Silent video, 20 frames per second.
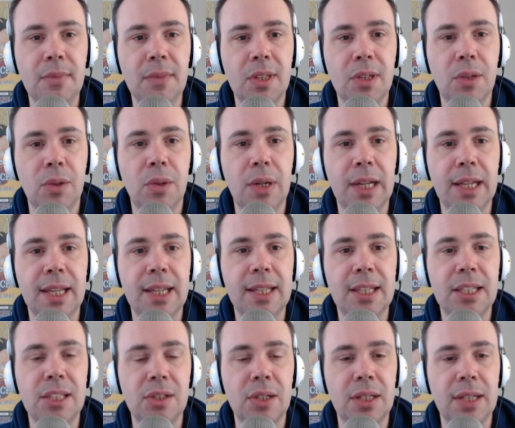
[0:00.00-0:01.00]
Alright, get
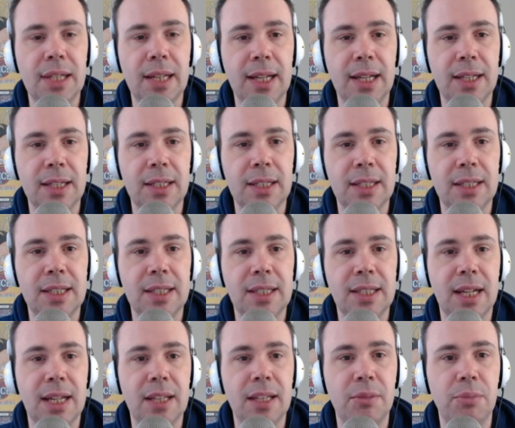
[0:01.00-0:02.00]
this on down.
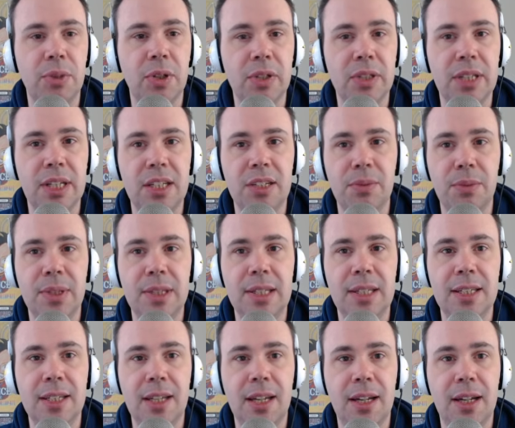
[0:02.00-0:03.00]
Start the process with
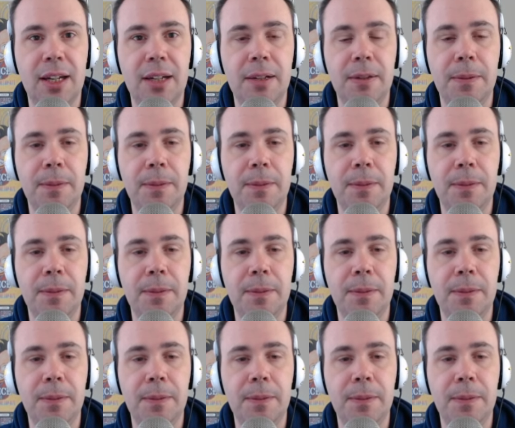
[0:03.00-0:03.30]
this card.